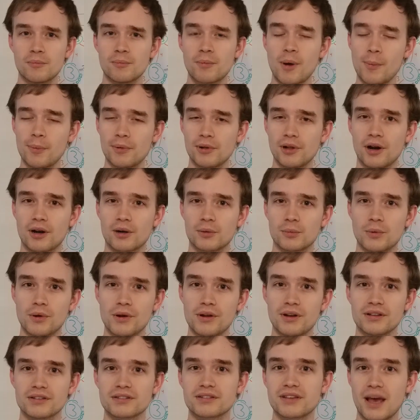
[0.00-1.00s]
Purple Heart wood
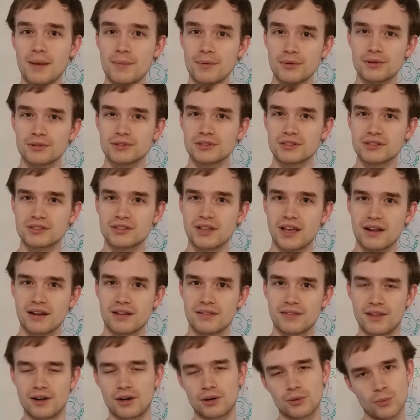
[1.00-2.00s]
has chemicals inside
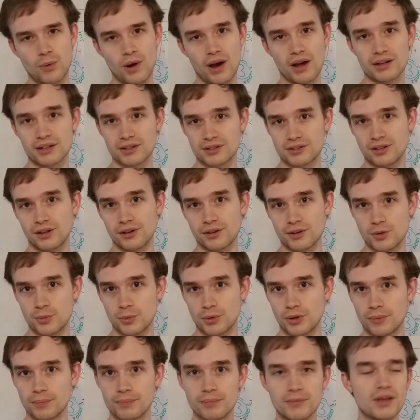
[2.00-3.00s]
it that are water
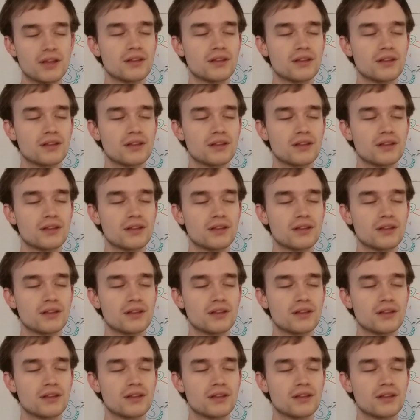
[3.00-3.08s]
soluble.